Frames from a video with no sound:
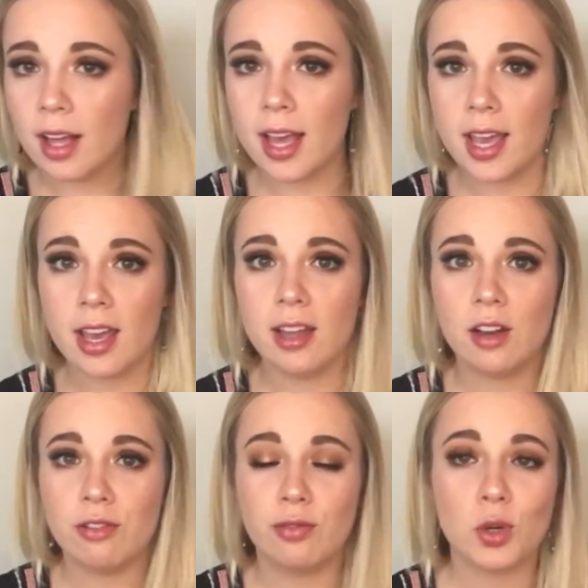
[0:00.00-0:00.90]
And
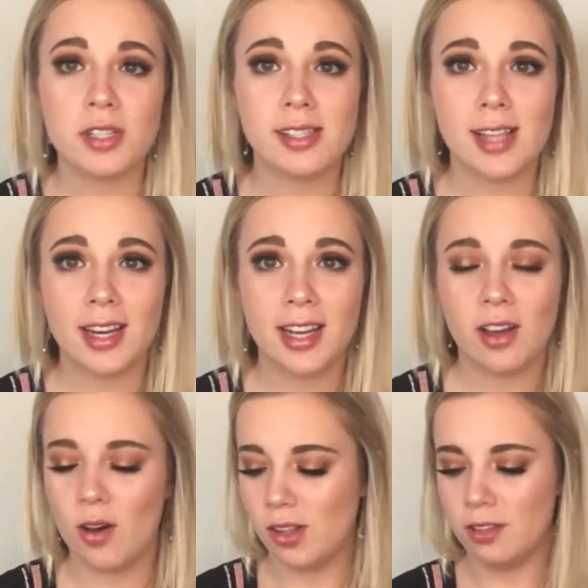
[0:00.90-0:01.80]
for setting
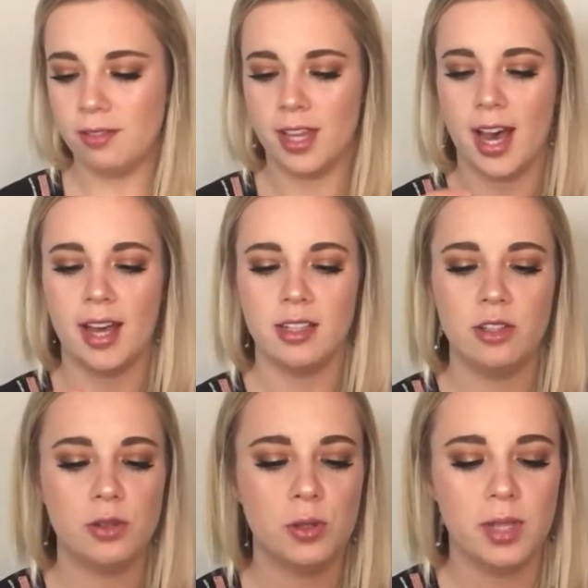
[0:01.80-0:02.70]
all of that,
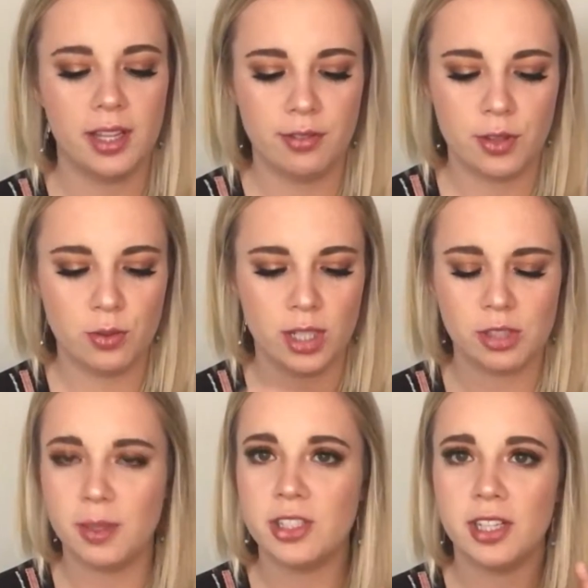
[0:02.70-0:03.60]
if you've
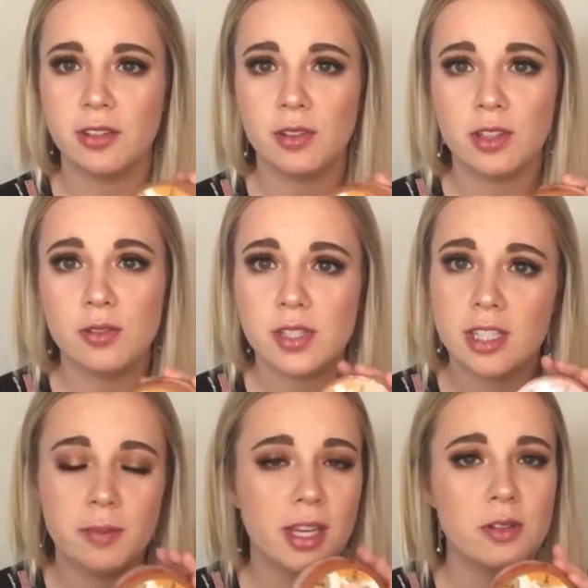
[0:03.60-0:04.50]
watched my channel, you've
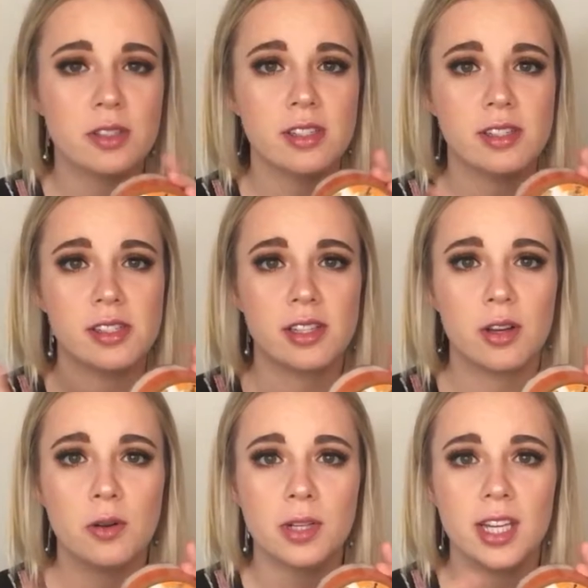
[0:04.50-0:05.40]
seen me use this as the
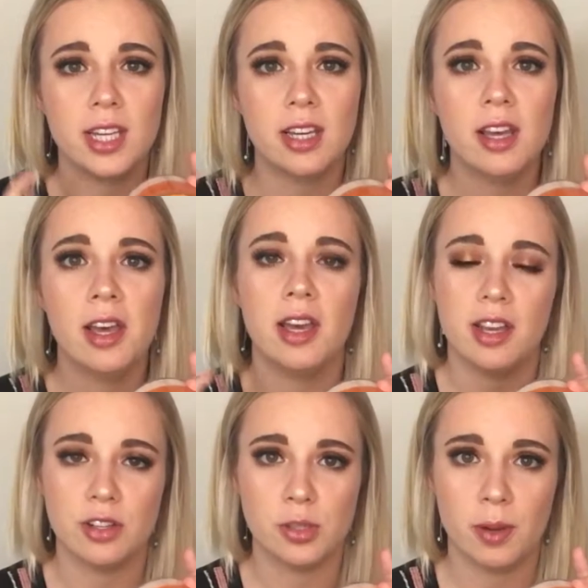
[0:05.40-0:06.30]
Coty
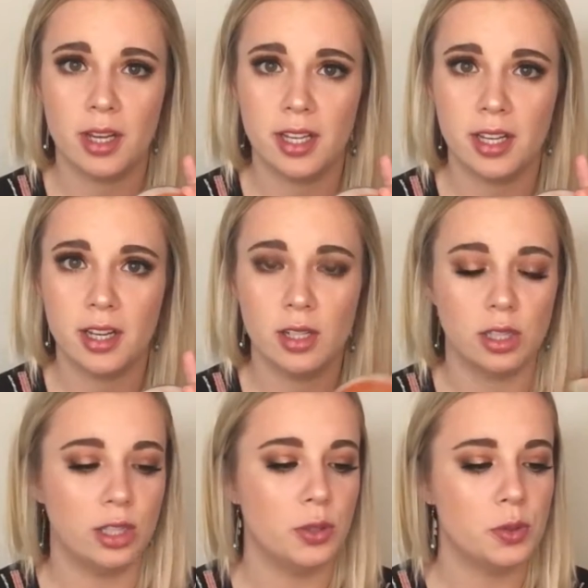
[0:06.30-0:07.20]
Airspun
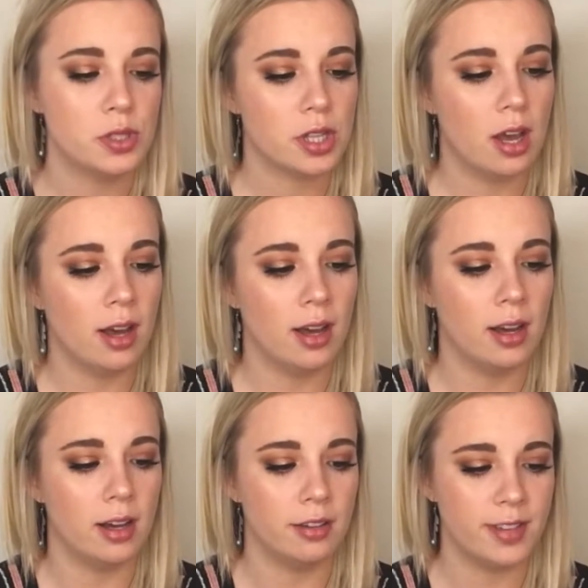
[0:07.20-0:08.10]
Loose
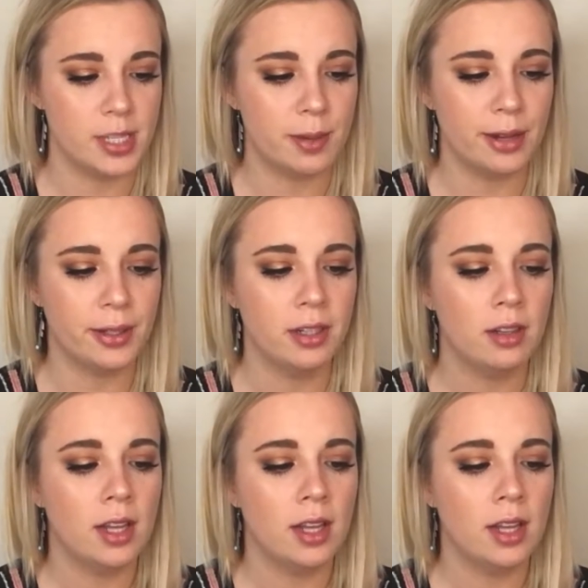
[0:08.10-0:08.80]
face powder,